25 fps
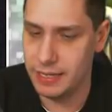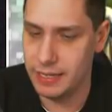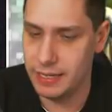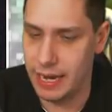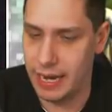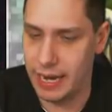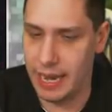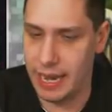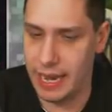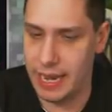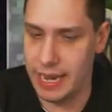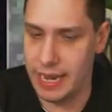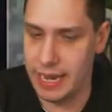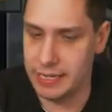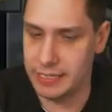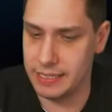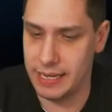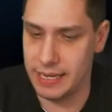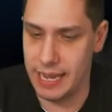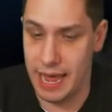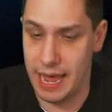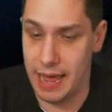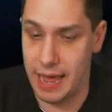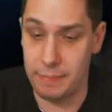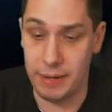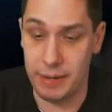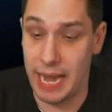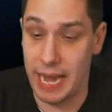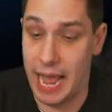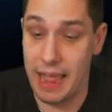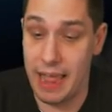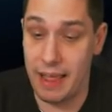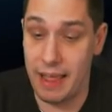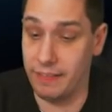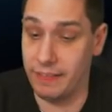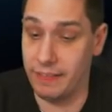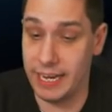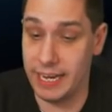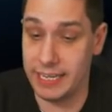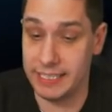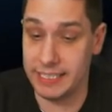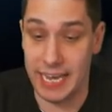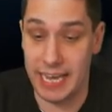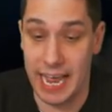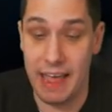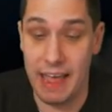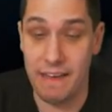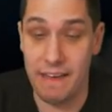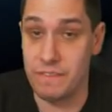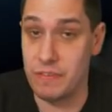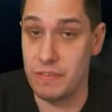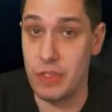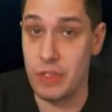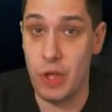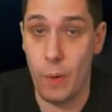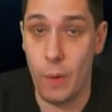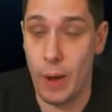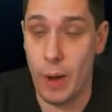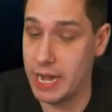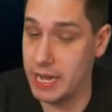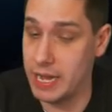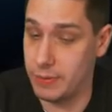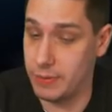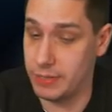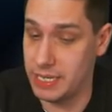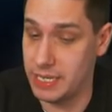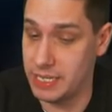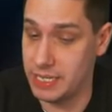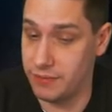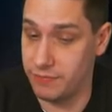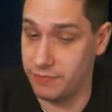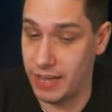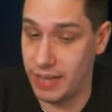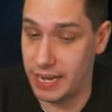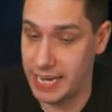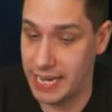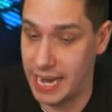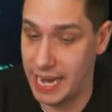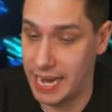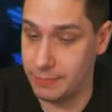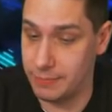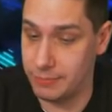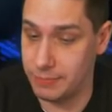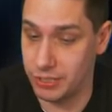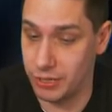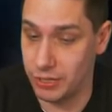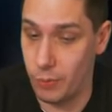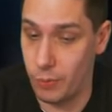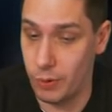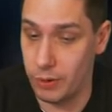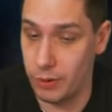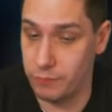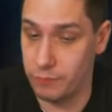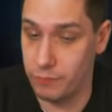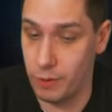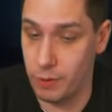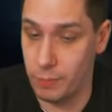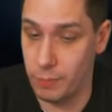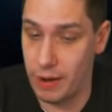And yeah, I mean, I like I said, I have no idea what these Davante Adams are going for.